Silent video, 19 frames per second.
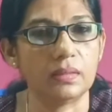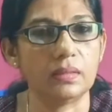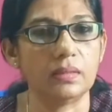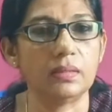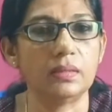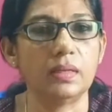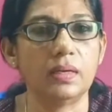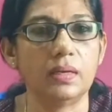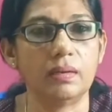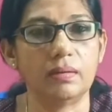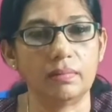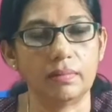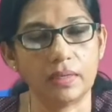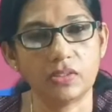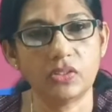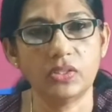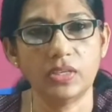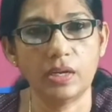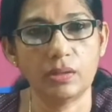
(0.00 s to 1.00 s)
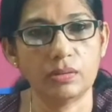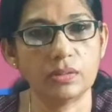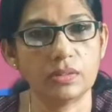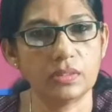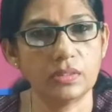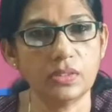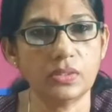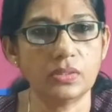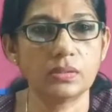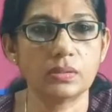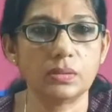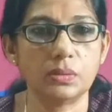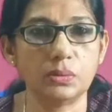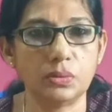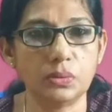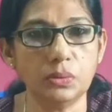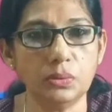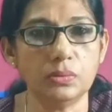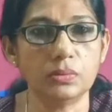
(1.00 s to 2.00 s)
the dyspnea occurs due
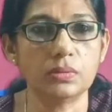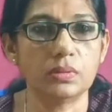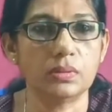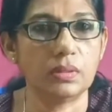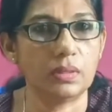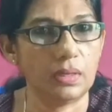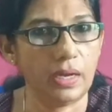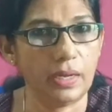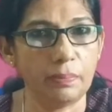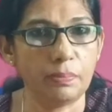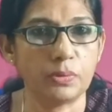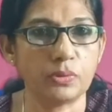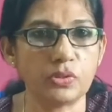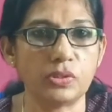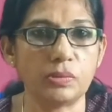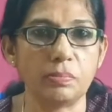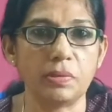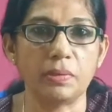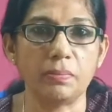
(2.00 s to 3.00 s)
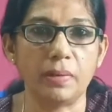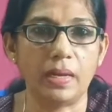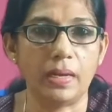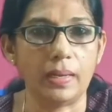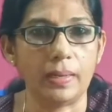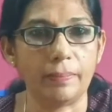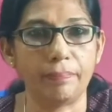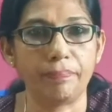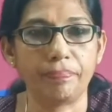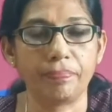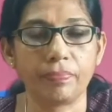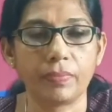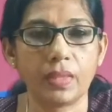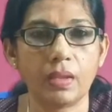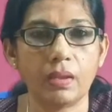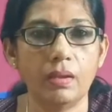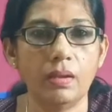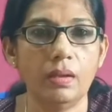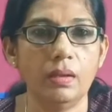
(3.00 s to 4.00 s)
to hypoxemia maybe.
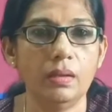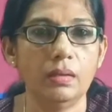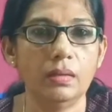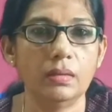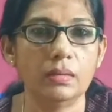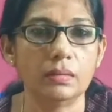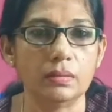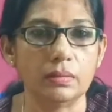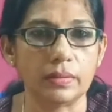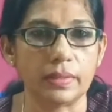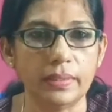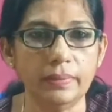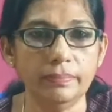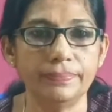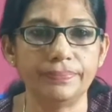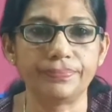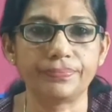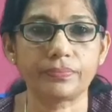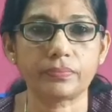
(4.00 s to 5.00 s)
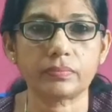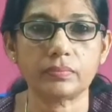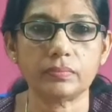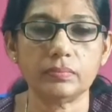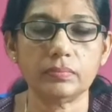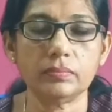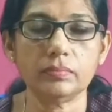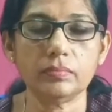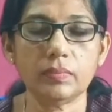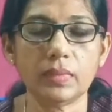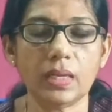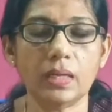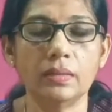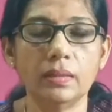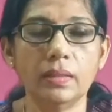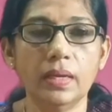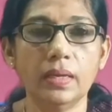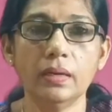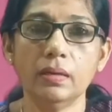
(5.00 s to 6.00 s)
Okay.
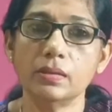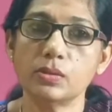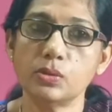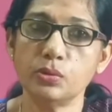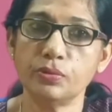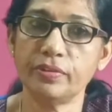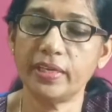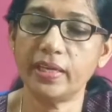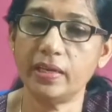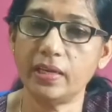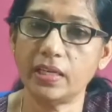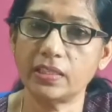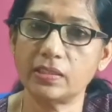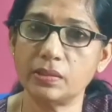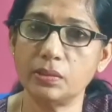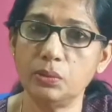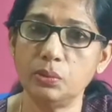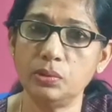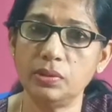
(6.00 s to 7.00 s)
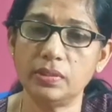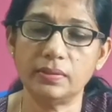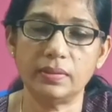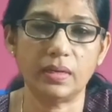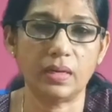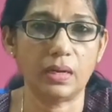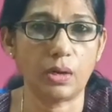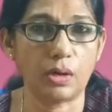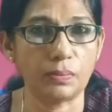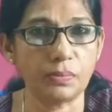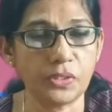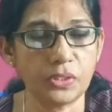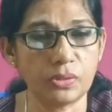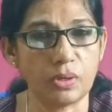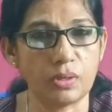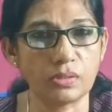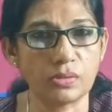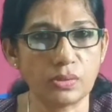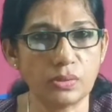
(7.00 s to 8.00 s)
Then so we can exclude the third option
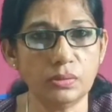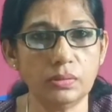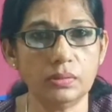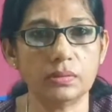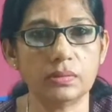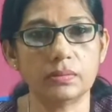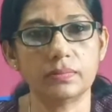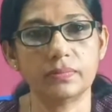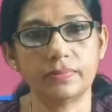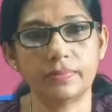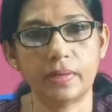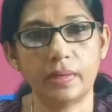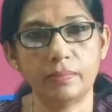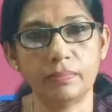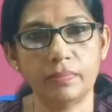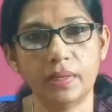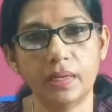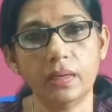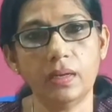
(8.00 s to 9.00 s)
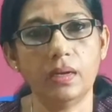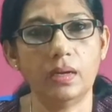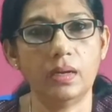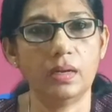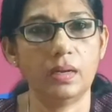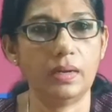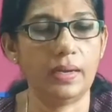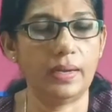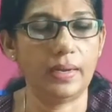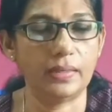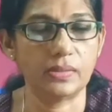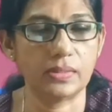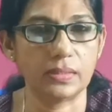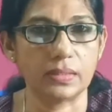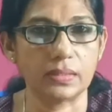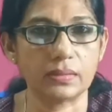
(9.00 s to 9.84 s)
also from the answer.